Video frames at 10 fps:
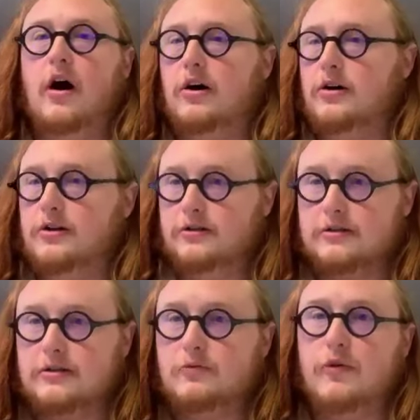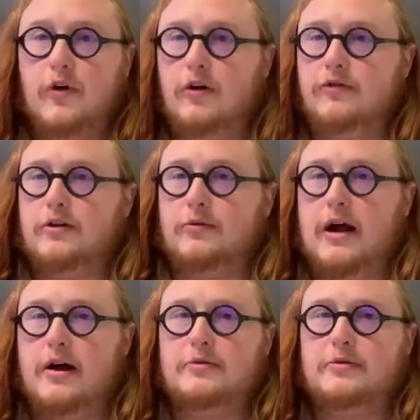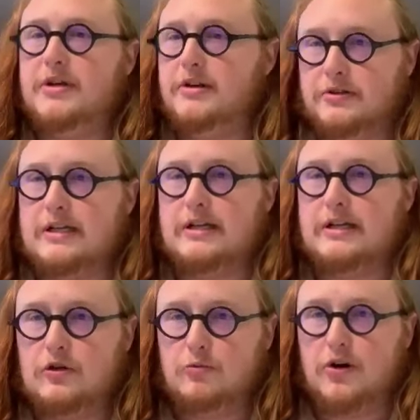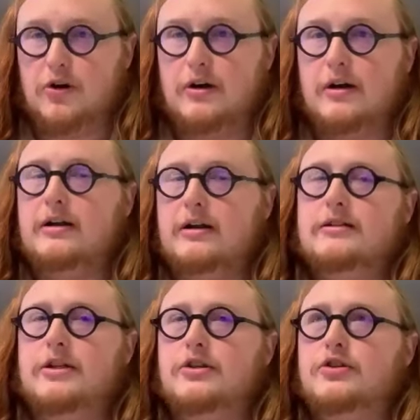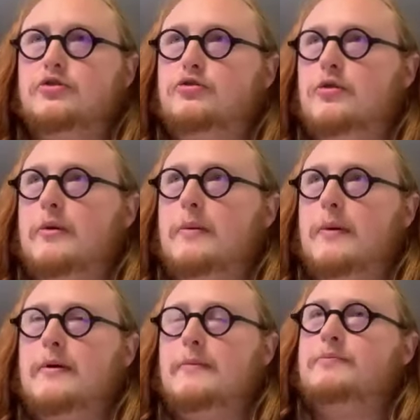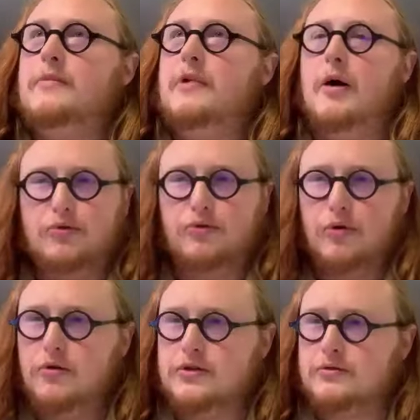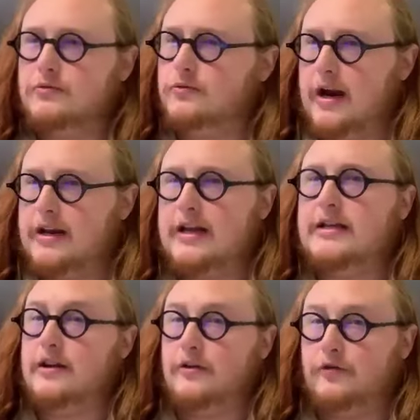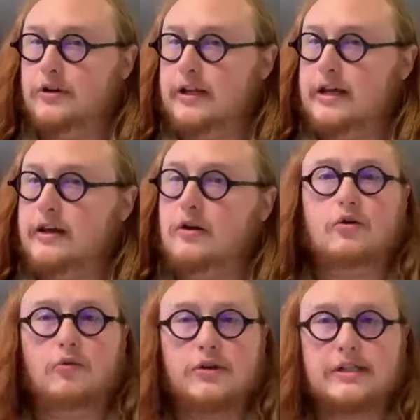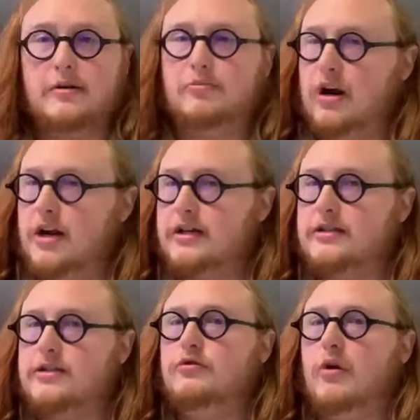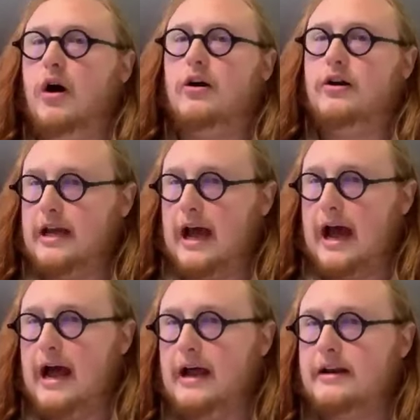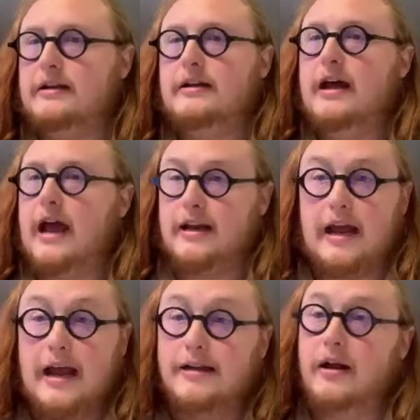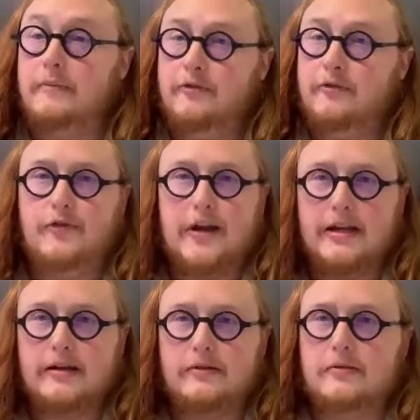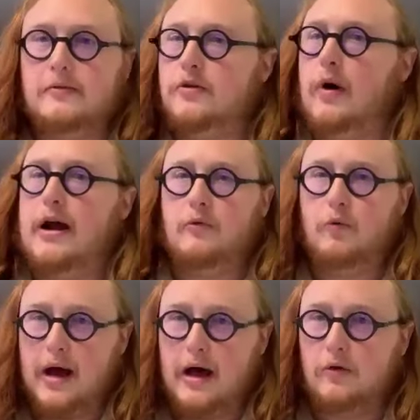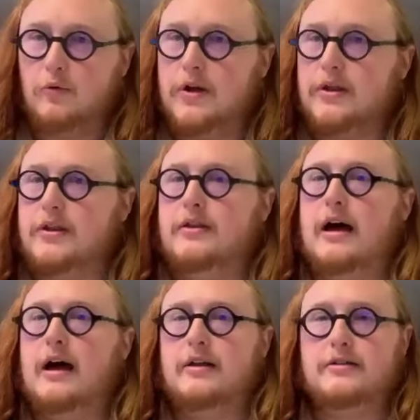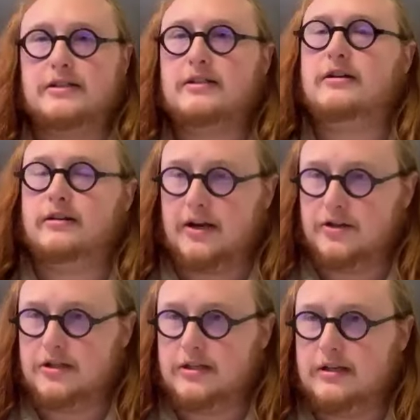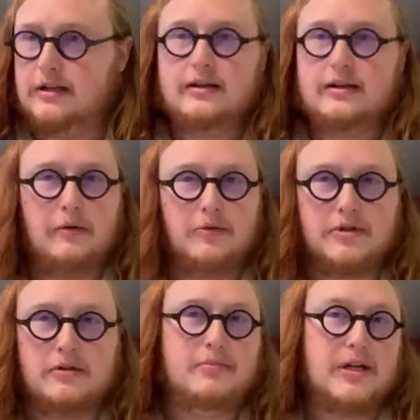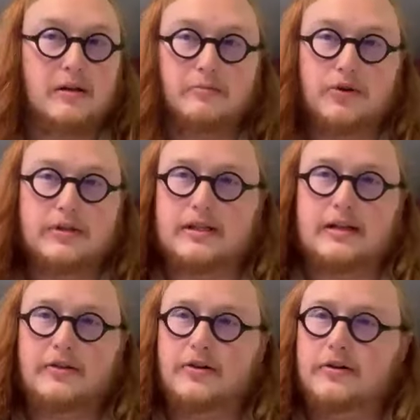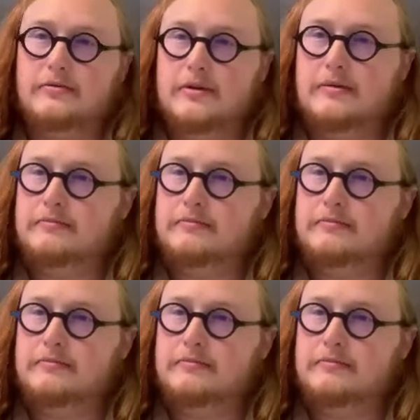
all revolving around Beatles and humor, did you approach writing it differently, or was it a project you already had and it ended up fitting quite well with this collection that was being put together?